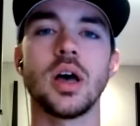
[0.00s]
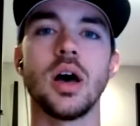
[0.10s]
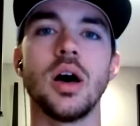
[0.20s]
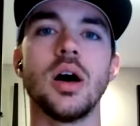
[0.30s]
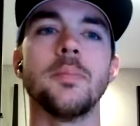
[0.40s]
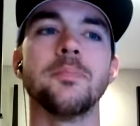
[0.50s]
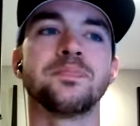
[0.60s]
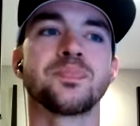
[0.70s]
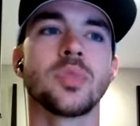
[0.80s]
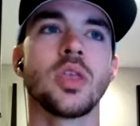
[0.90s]
um,
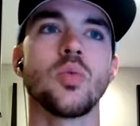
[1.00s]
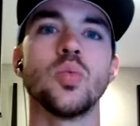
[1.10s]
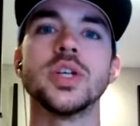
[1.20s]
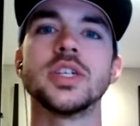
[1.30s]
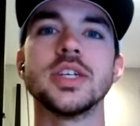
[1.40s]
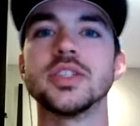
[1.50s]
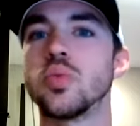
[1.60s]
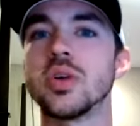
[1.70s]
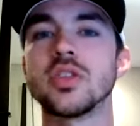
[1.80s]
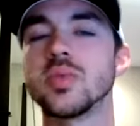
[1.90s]
which is
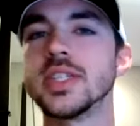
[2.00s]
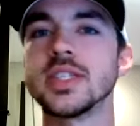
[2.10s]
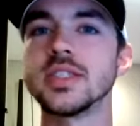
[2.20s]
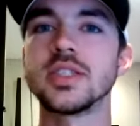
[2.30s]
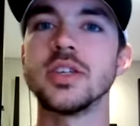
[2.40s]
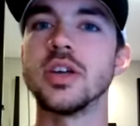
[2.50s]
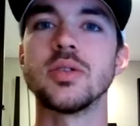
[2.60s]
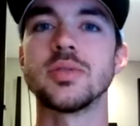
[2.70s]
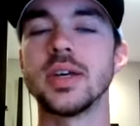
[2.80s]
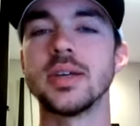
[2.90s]
one of the reasons you
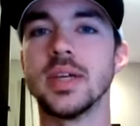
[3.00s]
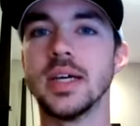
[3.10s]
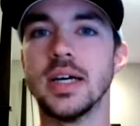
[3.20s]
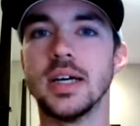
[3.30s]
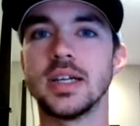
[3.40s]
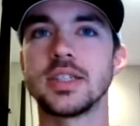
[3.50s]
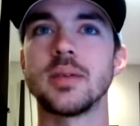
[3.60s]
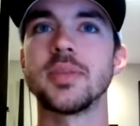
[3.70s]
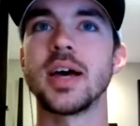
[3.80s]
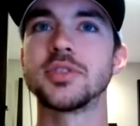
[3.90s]
know that
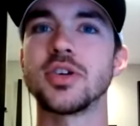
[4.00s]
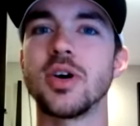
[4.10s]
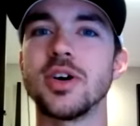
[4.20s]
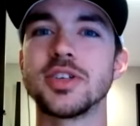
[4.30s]
sometimes they're all